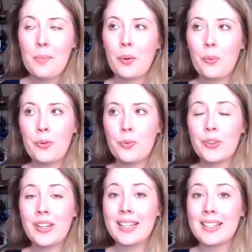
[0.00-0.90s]
but one
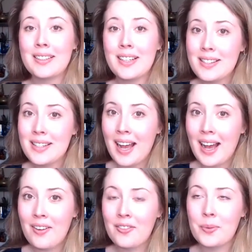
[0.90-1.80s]
rule that it does
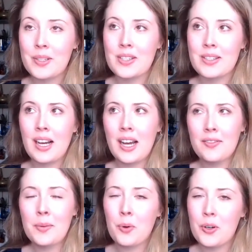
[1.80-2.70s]
have, which is kind
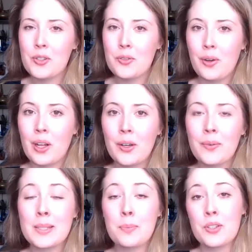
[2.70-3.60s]
of important to follow,
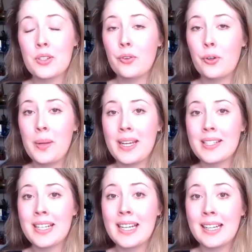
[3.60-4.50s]
especially if you're
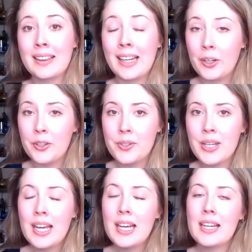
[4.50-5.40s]
painting in layers,
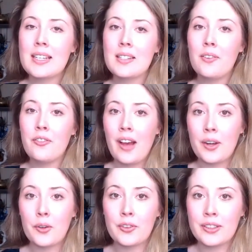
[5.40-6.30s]
it is the
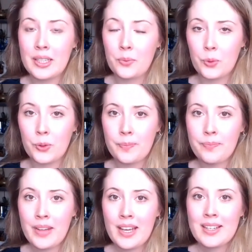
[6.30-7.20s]
fat over lean rule.
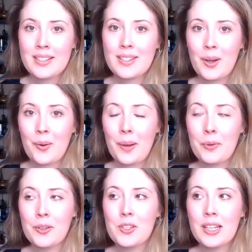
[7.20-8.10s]
So
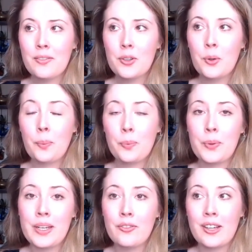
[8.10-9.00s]
I'm going to give you a
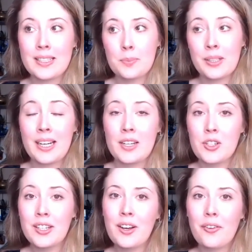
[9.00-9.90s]
brief
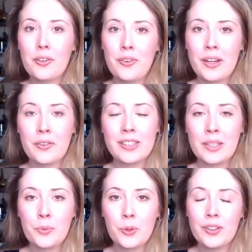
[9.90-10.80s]
explanation of the fat over
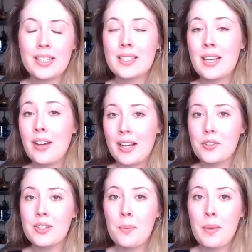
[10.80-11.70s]
lean rule, because I've
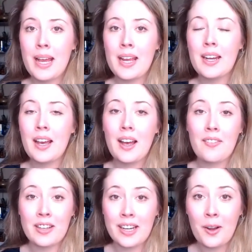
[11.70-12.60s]
actually made
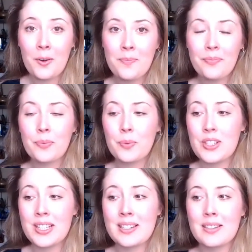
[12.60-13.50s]
a video
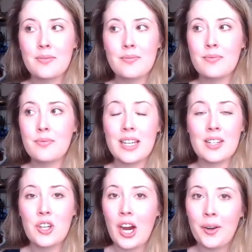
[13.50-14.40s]
which is
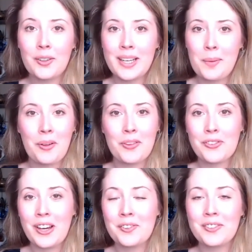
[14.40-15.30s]
entirely about the
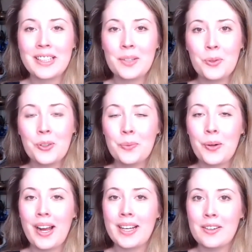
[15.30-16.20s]
fat over lean rule,
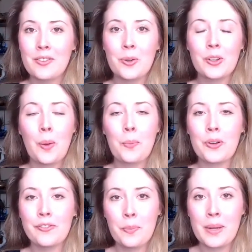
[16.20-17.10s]
where I give you a lot
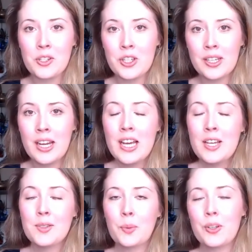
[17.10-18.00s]
more information.
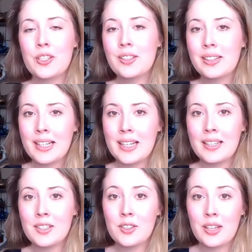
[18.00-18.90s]
So I'm going to
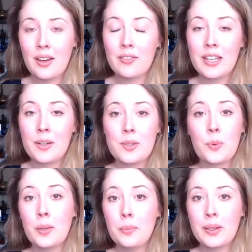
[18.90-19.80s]
link to that video as
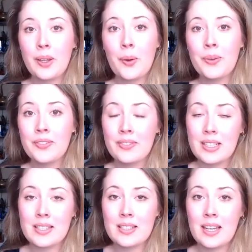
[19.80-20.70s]
well below
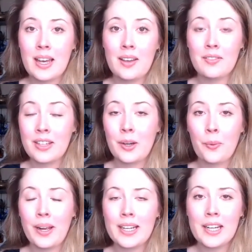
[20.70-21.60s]
this video
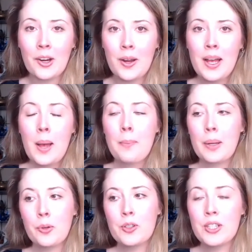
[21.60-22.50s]
right here, but
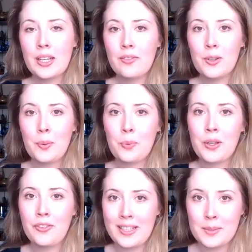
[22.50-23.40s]
I'm going to give you a
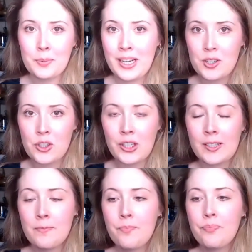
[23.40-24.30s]
brief
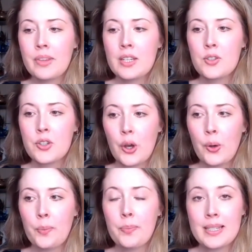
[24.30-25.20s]
explanation.
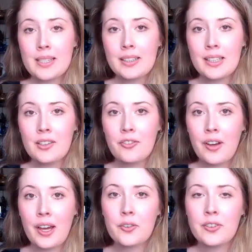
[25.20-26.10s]
So basically the
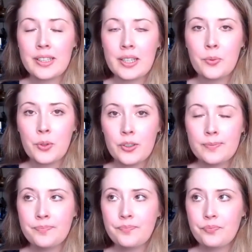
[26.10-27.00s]
fat over lean rule,